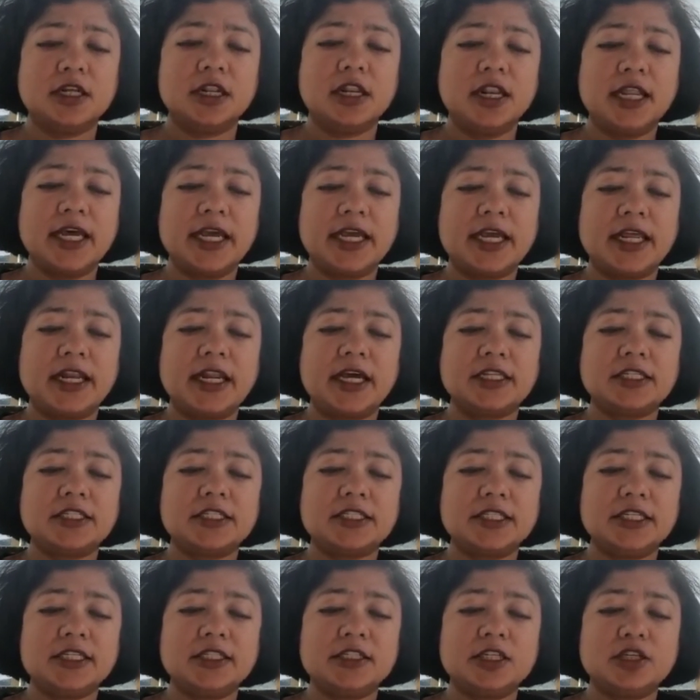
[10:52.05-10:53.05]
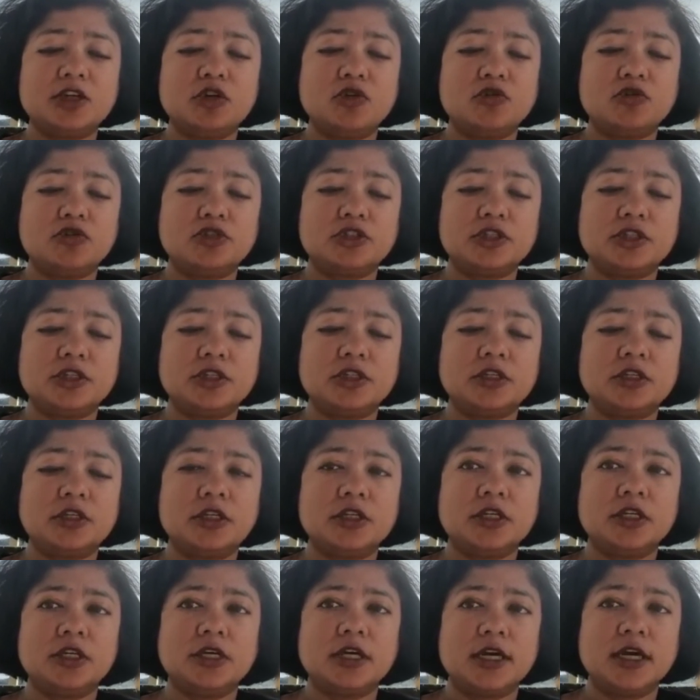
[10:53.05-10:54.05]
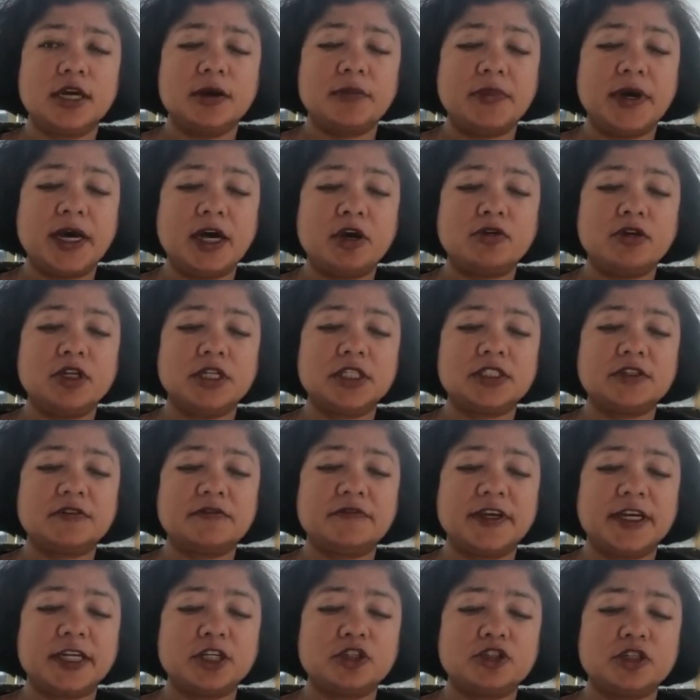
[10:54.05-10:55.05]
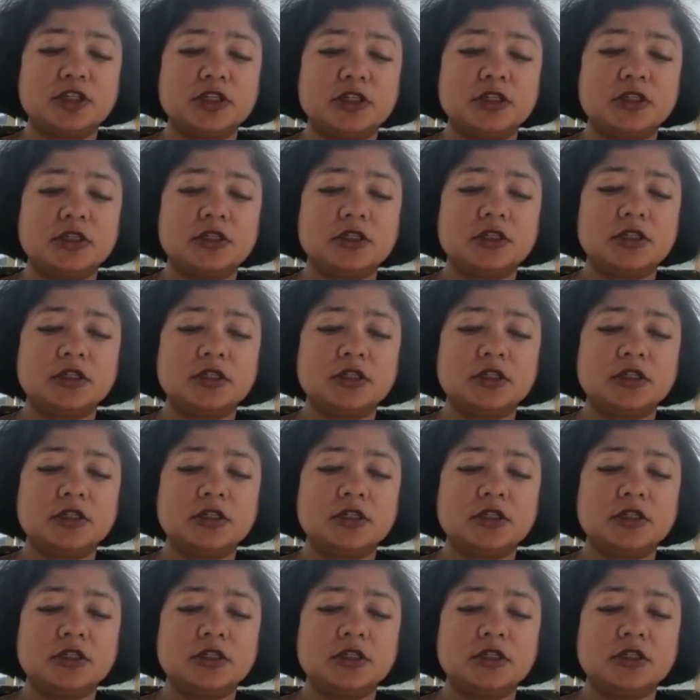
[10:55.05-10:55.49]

like an unceasing ocean, a boundless affection.